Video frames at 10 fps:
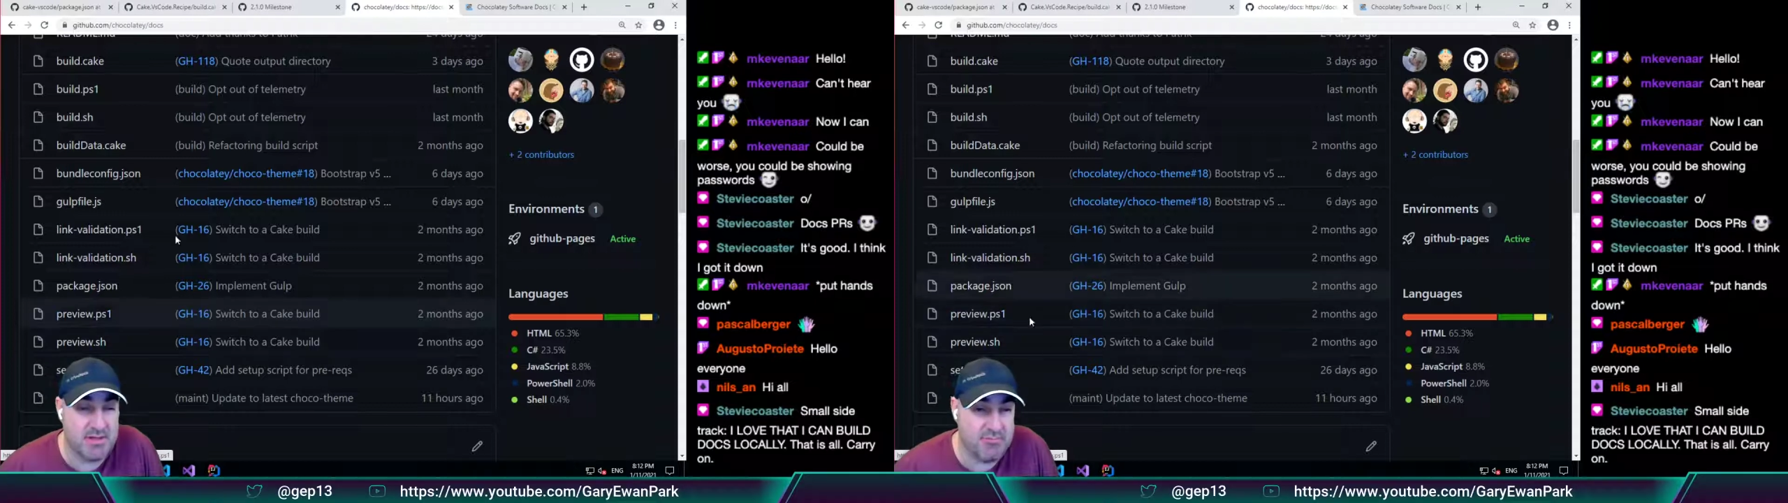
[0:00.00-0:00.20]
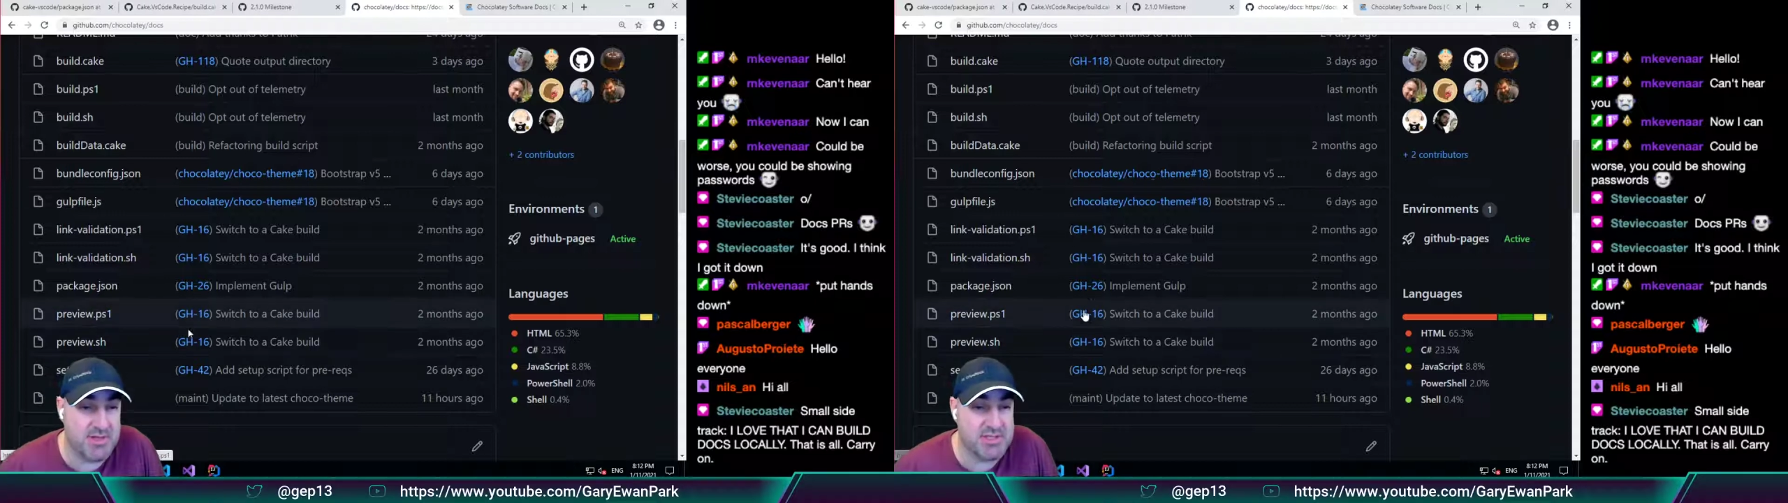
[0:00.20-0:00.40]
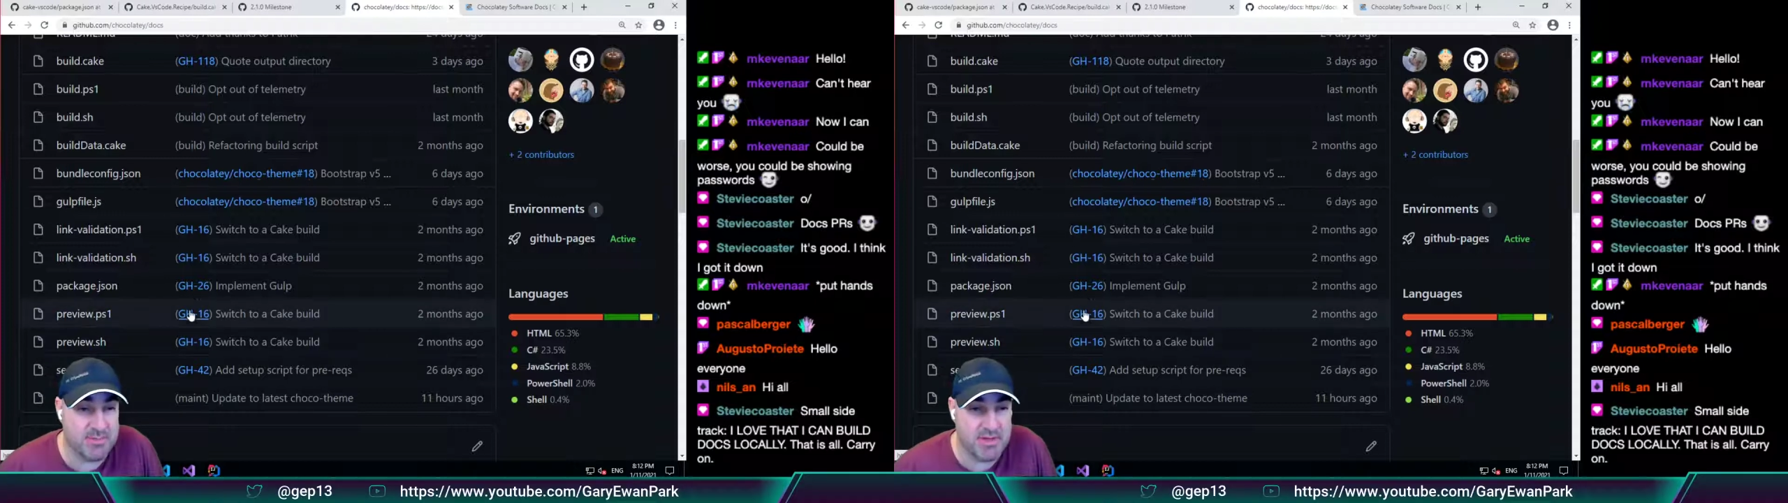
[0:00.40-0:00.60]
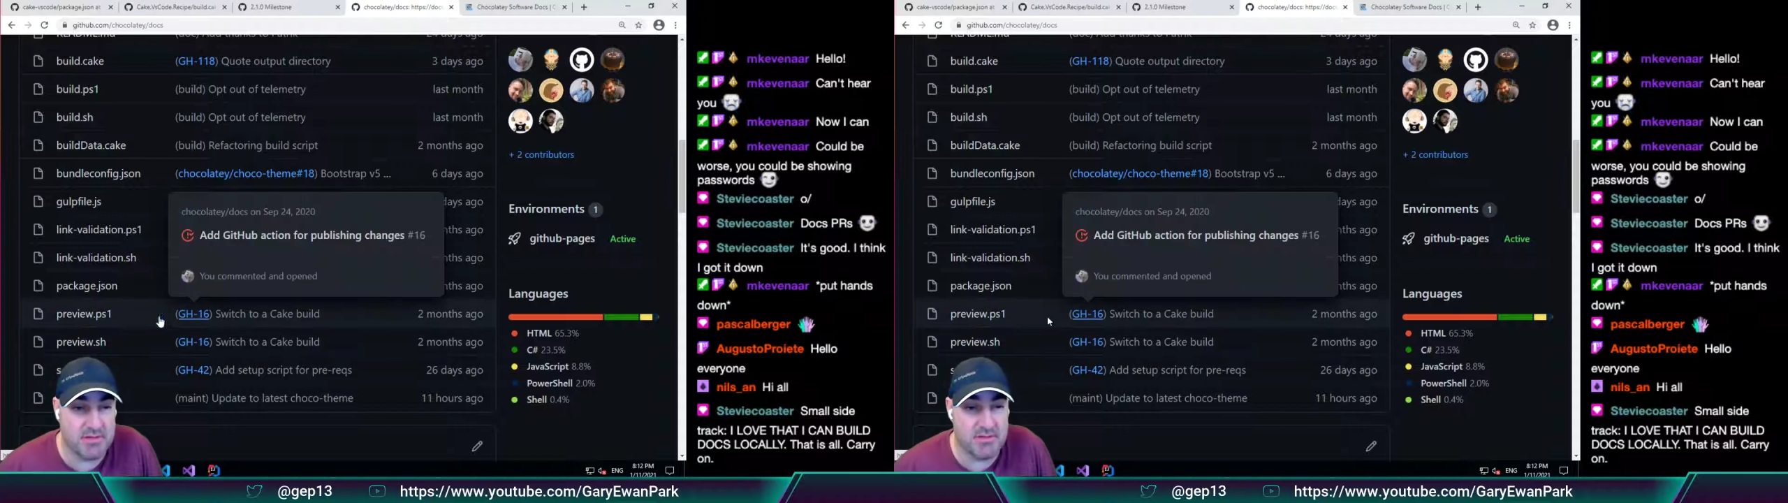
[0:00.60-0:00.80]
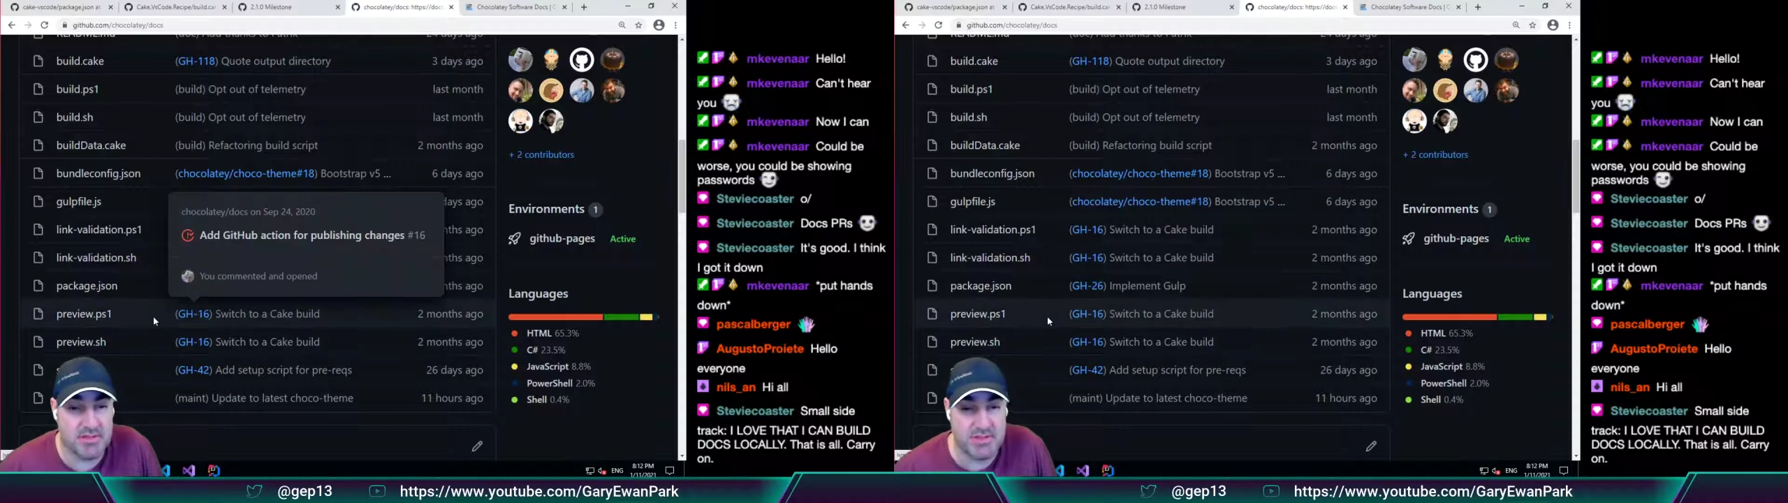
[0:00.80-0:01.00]
runs the
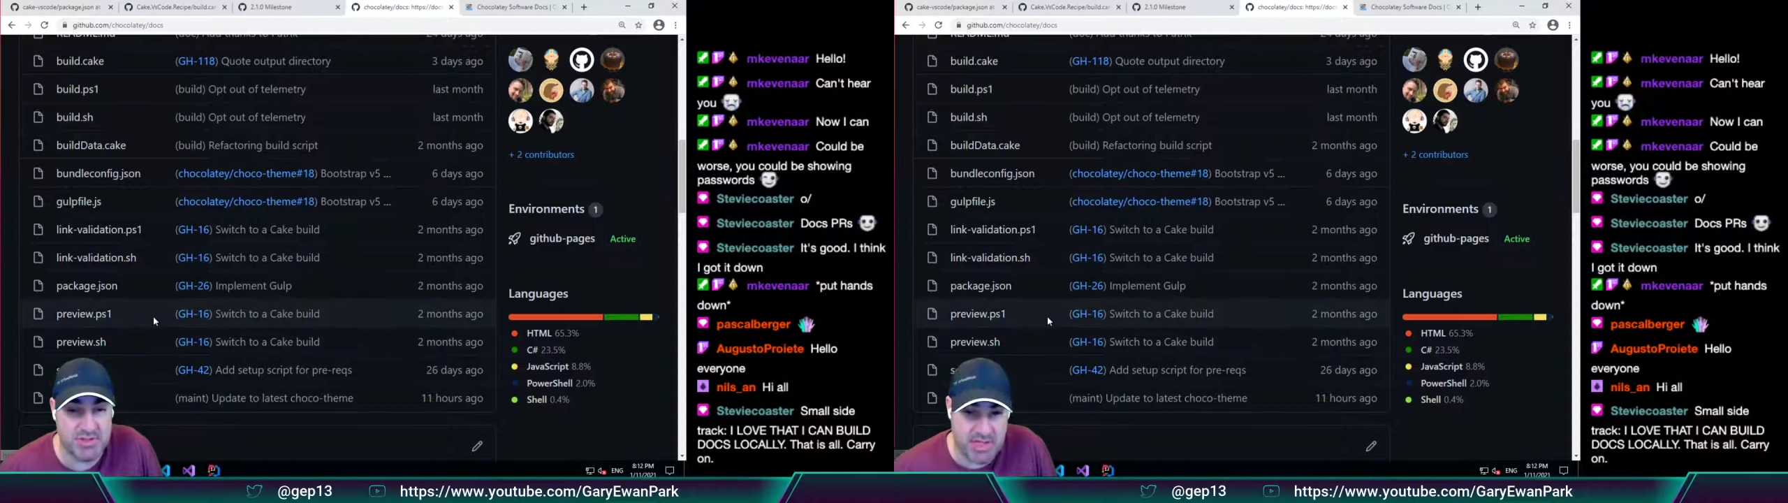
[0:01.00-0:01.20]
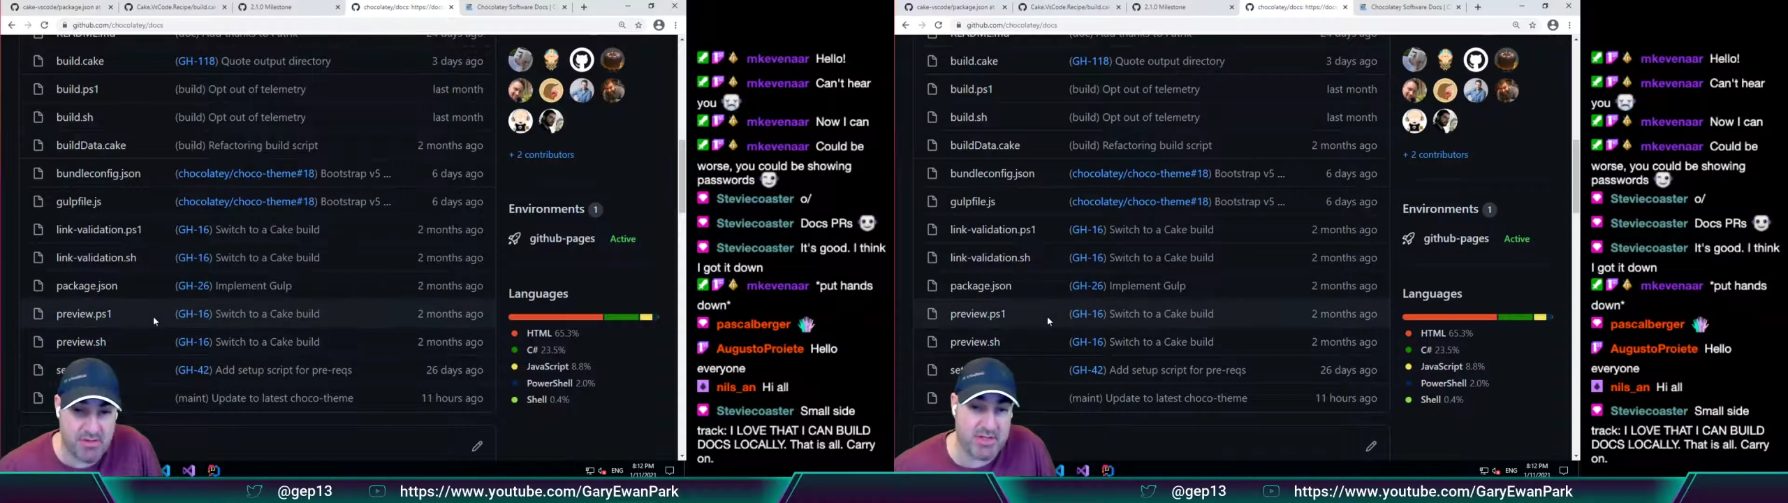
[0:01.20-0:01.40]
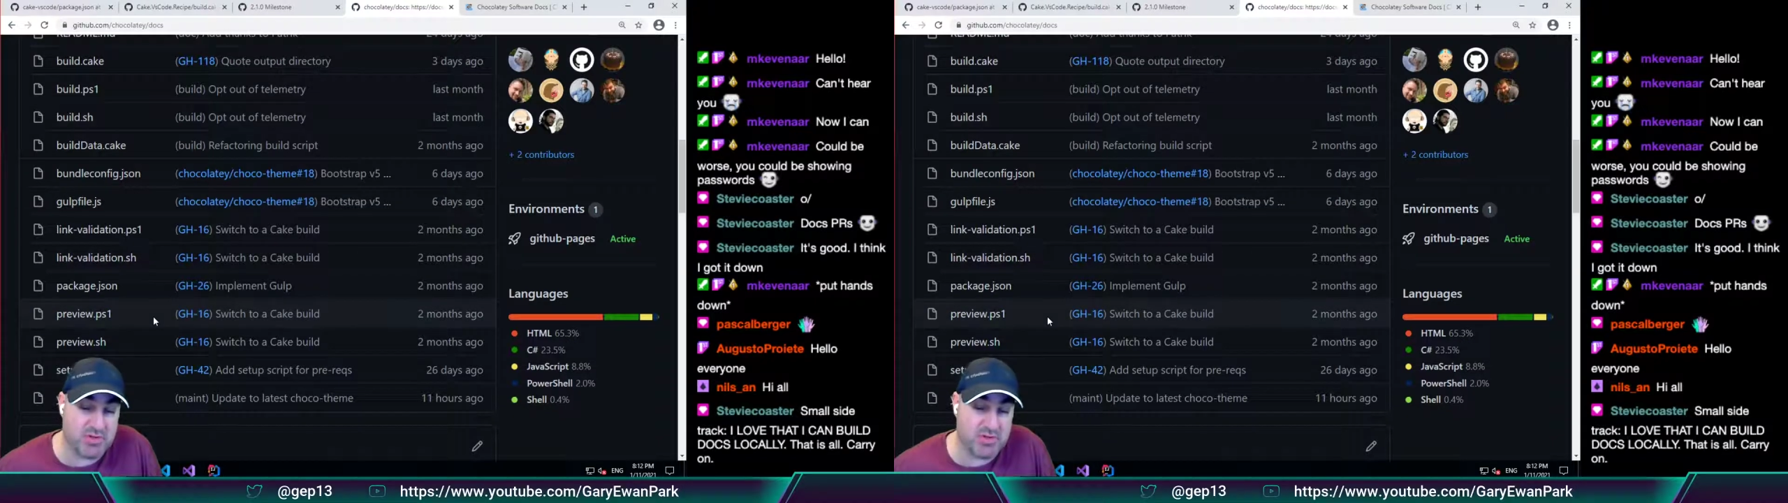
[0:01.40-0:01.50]
build, generates